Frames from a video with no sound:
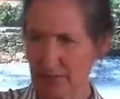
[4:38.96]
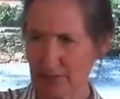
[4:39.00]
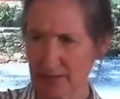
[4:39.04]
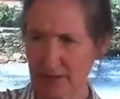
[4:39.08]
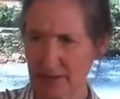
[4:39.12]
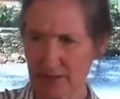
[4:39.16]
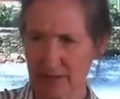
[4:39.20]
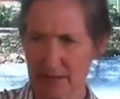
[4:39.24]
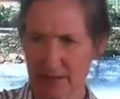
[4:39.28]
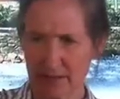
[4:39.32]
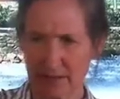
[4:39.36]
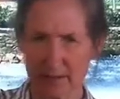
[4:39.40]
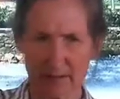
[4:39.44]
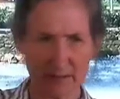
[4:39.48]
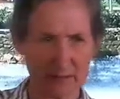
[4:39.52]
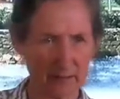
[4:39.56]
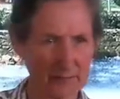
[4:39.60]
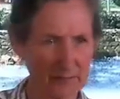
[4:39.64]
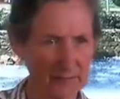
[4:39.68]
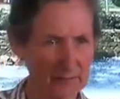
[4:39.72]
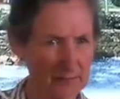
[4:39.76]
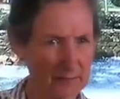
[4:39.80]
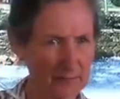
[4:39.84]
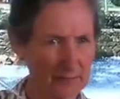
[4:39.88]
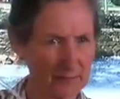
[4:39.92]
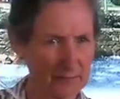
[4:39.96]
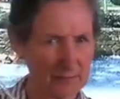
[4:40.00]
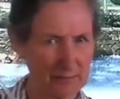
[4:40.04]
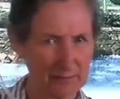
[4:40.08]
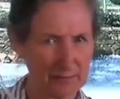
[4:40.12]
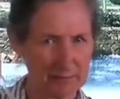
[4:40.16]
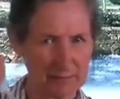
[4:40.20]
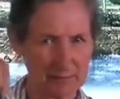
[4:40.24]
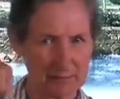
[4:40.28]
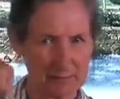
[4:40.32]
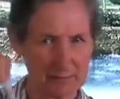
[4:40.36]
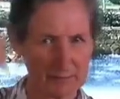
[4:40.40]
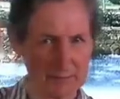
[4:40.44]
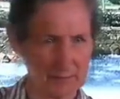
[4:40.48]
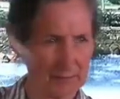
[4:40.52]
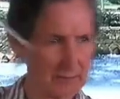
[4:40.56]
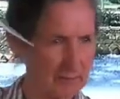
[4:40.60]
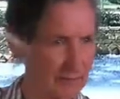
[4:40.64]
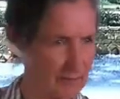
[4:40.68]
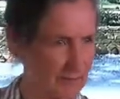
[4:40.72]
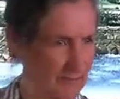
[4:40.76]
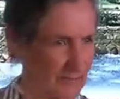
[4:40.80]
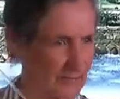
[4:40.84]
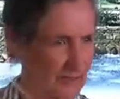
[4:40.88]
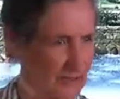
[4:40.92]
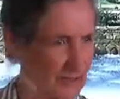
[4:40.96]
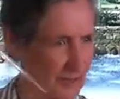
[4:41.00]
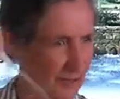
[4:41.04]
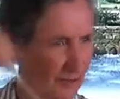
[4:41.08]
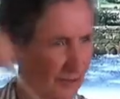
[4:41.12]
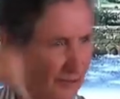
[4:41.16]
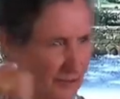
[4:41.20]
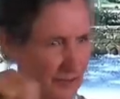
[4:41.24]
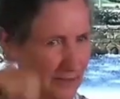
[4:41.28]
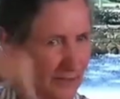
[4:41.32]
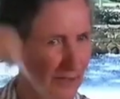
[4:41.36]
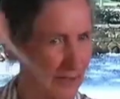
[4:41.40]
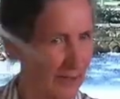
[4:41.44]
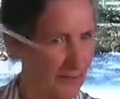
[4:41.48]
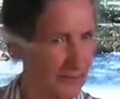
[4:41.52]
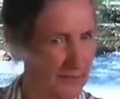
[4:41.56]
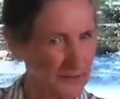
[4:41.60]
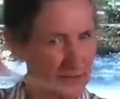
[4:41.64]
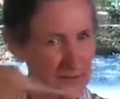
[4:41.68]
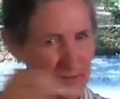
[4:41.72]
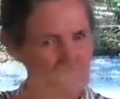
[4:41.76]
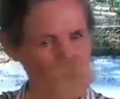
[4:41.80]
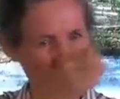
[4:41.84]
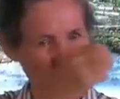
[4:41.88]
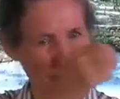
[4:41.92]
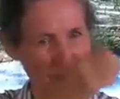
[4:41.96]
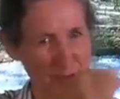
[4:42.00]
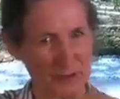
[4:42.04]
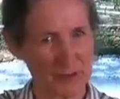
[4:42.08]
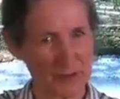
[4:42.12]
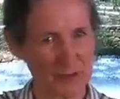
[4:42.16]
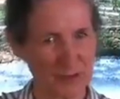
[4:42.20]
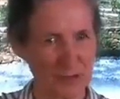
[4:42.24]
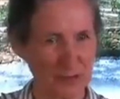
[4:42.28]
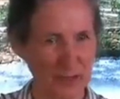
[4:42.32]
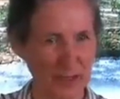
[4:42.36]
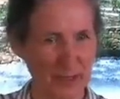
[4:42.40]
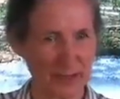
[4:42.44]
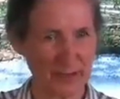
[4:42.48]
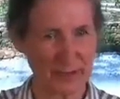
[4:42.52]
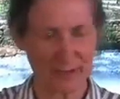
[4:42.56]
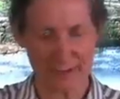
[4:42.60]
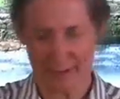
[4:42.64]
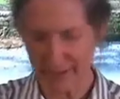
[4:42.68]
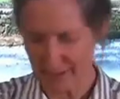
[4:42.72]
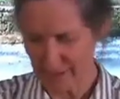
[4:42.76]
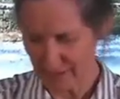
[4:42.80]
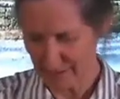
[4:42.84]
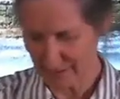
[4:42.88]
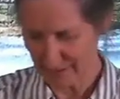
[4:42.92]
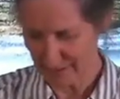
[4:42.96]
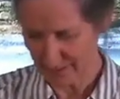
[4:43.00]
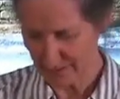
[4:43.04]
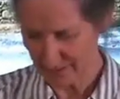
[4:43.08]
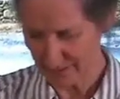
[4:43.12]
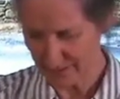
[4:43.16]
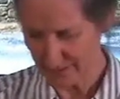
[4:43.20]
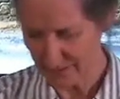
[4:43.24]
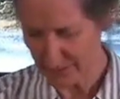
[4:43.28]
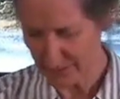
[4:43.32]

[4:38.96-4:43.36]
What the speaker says: of these little, soak it up and squirt it straight in the air.